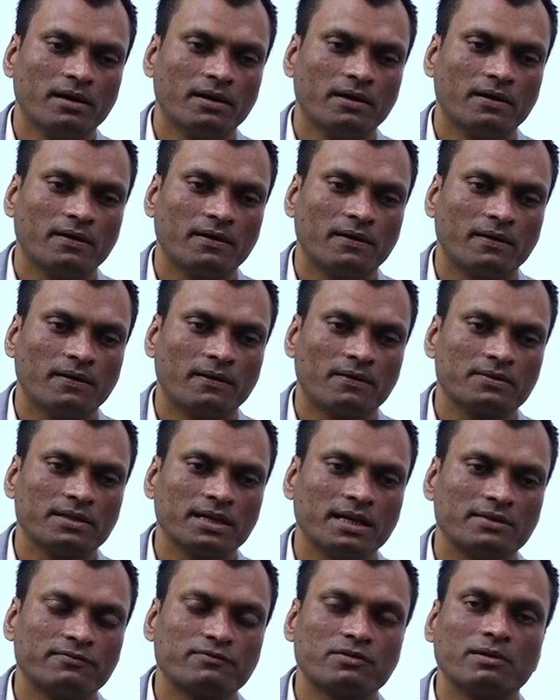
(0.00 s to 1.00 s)

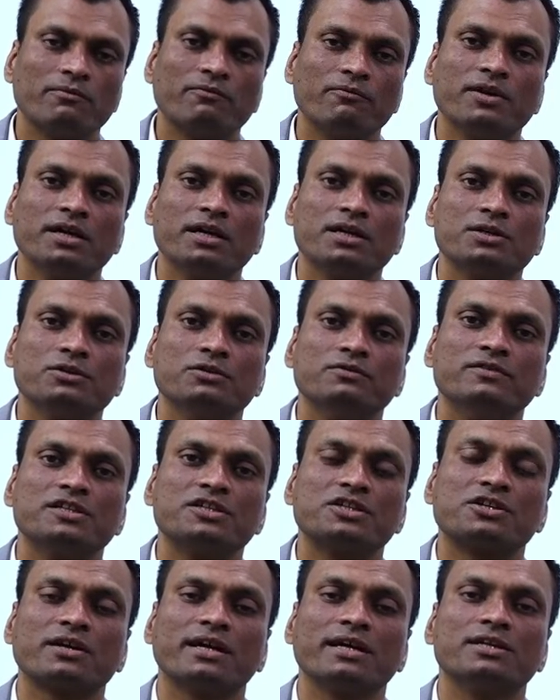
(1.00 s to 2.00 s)
That from where you will
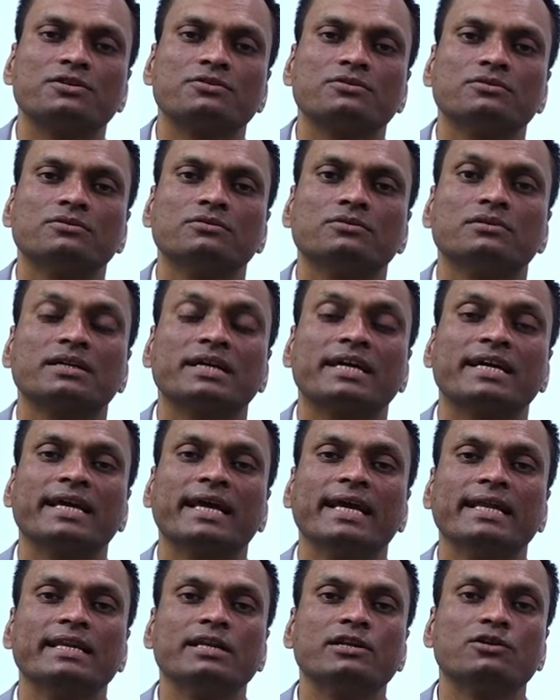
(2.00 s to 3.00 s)
try to
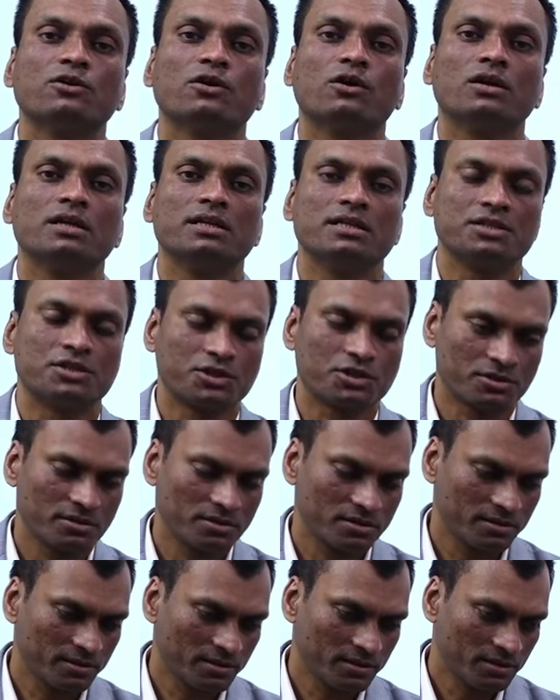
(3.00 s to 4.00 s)
gain knowledge
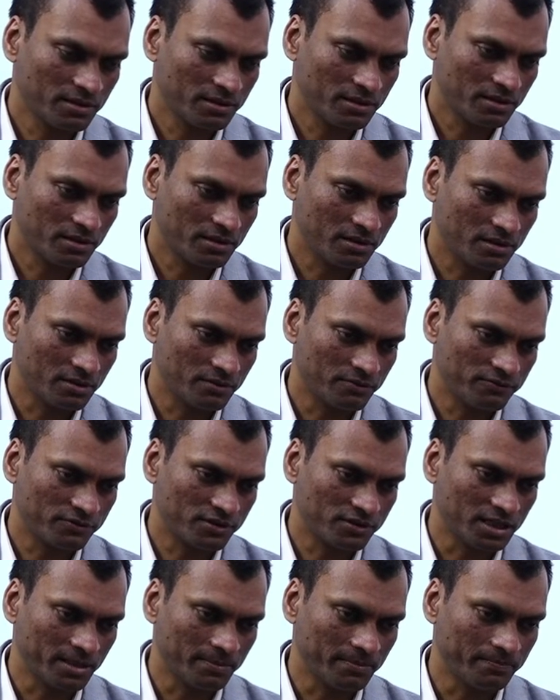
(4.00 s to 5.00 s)
for
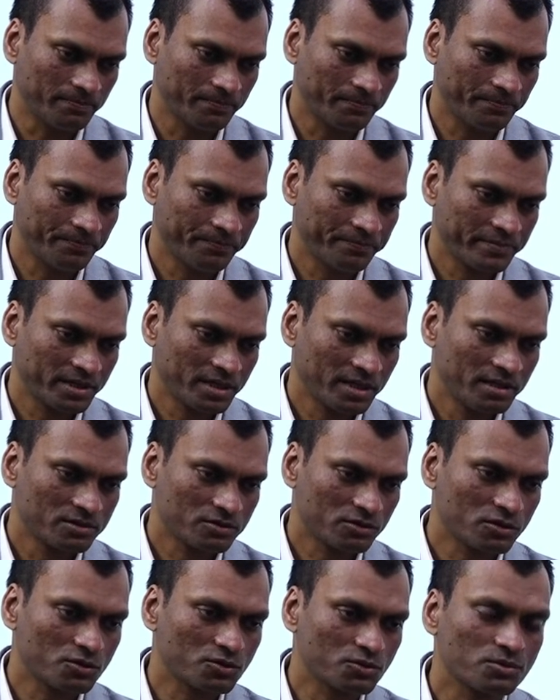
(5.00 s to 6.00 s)
them.
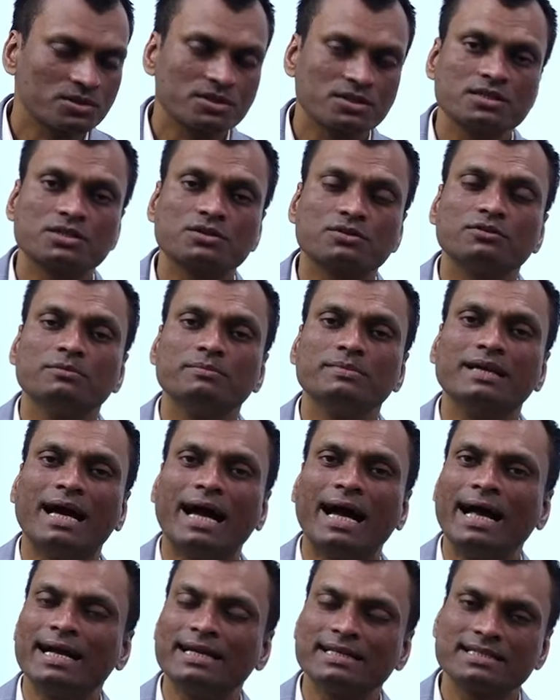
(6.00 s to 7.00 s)
So the sources could be
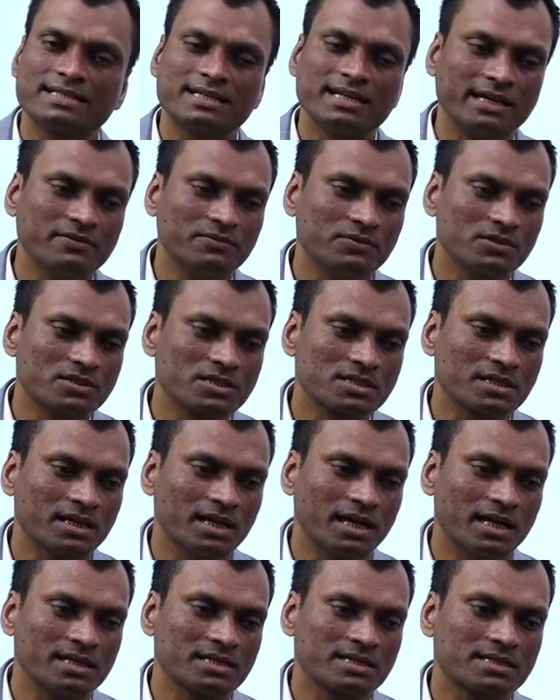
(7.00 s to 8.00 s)
as diverse
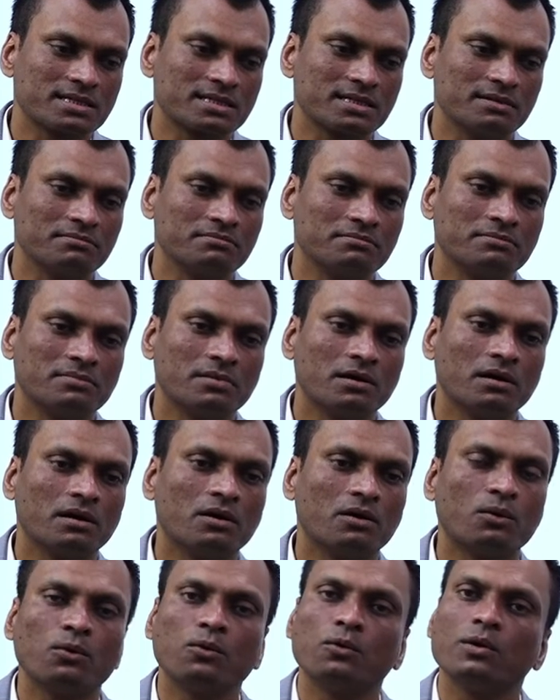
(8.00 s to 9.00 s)
as some
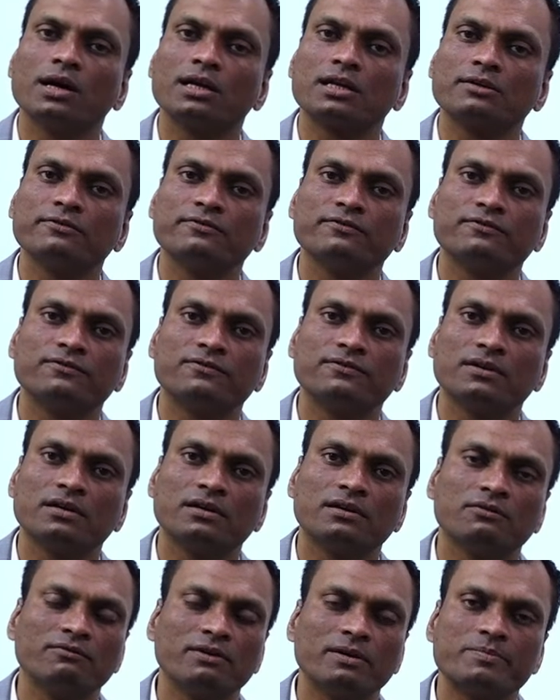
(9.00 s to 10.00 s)
ORF
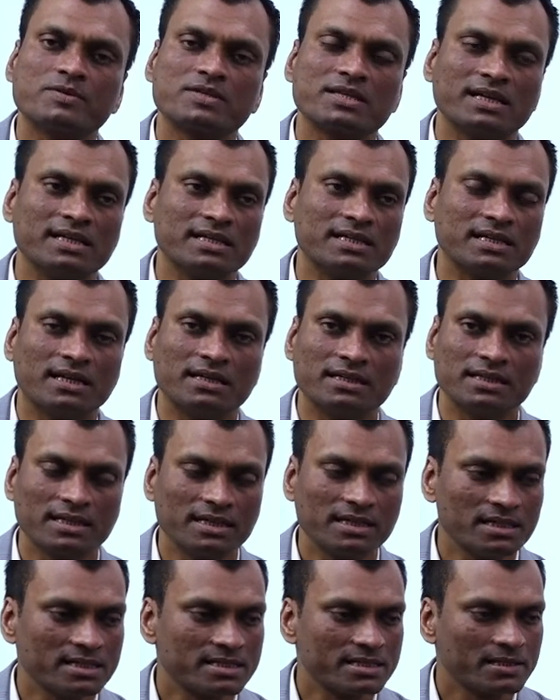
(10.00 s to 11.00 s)
website
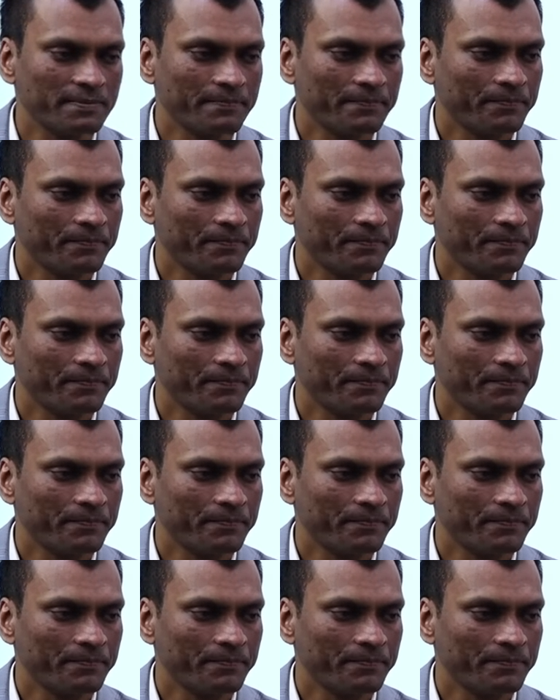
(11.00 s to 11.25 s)
articles,